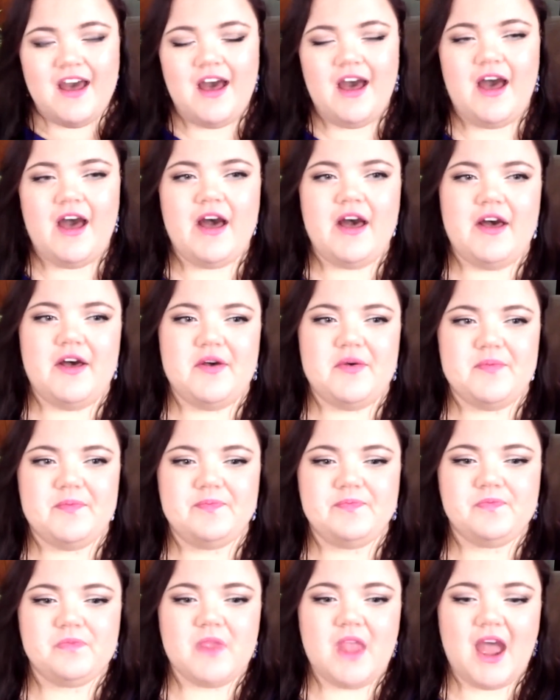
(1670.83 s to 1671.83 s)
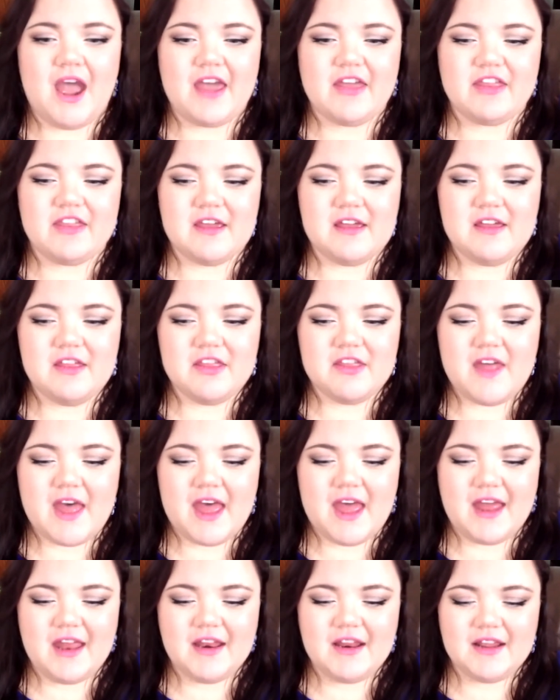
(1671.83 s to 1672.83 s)
Um, I think
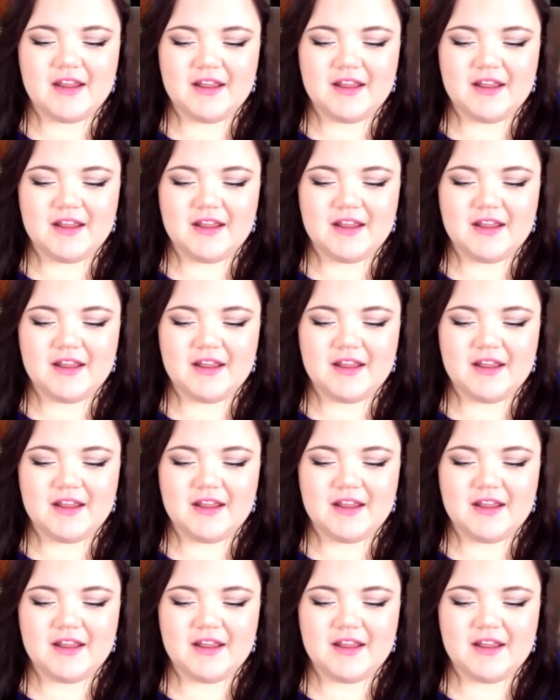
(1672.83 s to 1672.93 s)
that